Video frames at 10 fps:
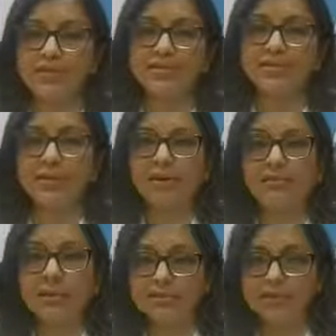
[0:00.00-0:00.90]
Serum
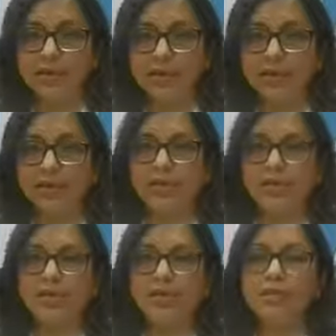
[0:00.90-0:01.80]
specific
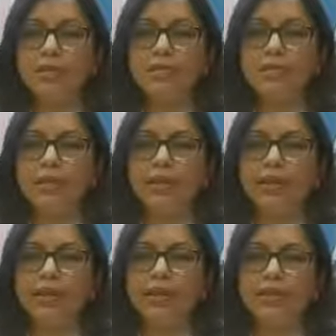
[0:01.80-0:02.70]
IgE to an
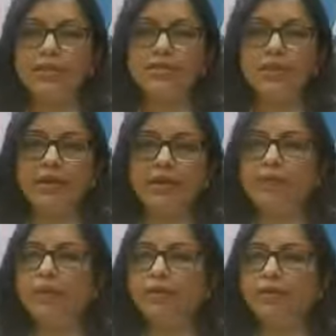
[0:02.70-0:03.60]
inhalant
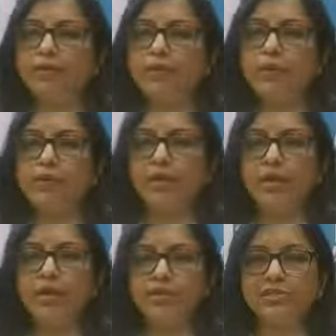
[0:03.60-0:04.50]
aeroallergen or an
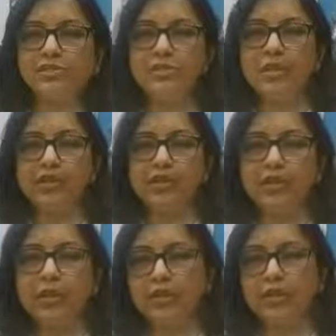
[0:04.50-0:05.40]
ingested
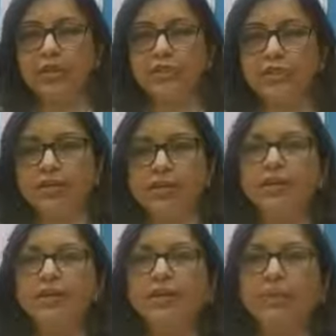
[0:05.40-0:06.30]
aeroallergen.
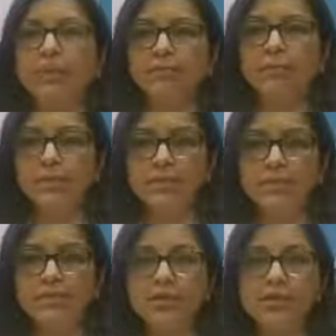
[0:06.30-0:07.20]
That
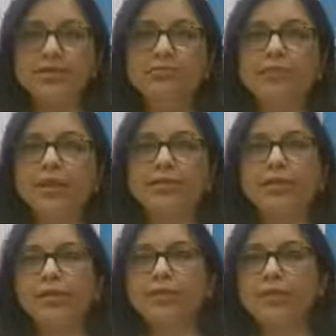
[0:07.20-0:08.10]
means, for
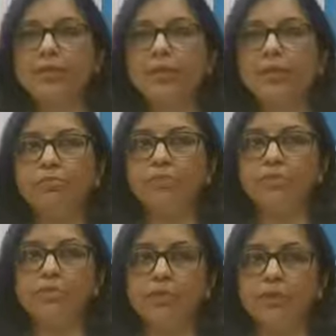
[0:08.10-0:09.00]
example, a
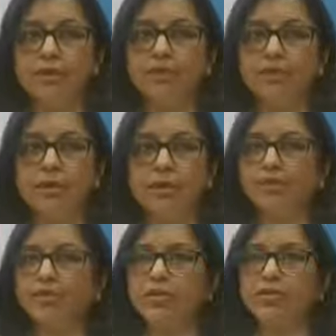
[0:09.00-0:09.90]
person is
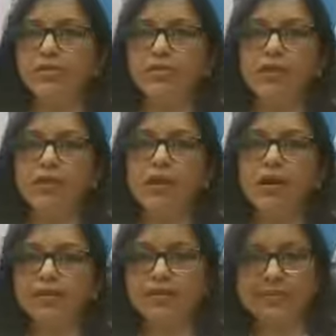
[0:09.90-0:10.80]
allergic to
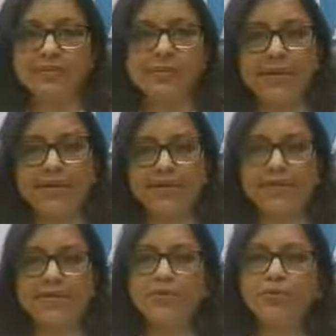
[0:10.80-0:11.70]
house dust mite.
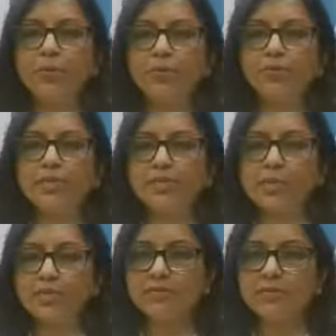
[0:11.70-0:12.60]
So when we
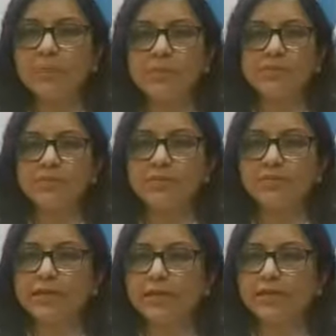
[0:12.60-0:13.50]
test for house
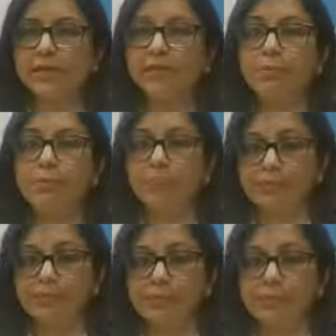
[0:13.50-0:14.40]
dust mite in the
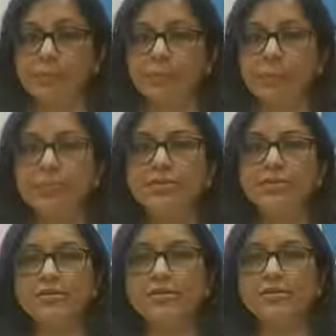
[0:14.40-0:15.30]
blood, there are
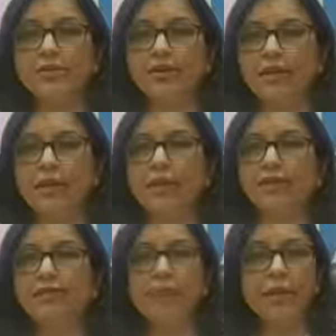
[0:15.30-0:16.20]
certain
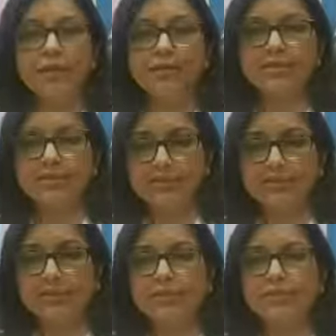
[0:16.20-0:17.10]
allergy panel
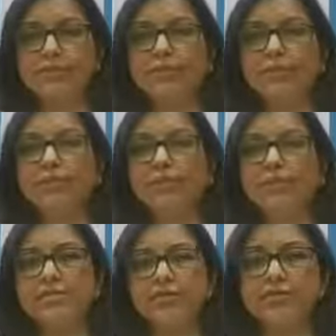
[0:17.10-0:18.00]
tests. So when we
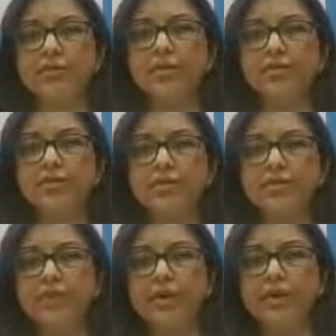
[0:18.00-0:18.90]
test for house
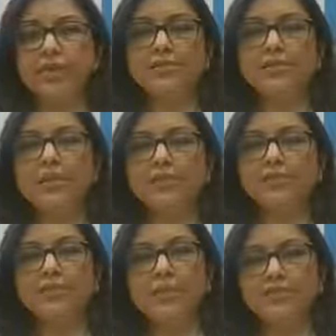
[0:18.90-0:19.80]
dust mite, the
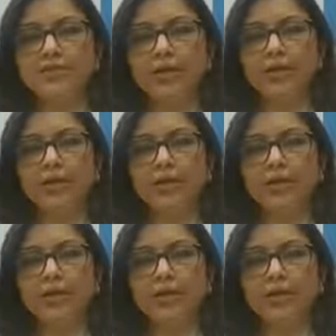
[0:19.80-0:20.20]
serum specific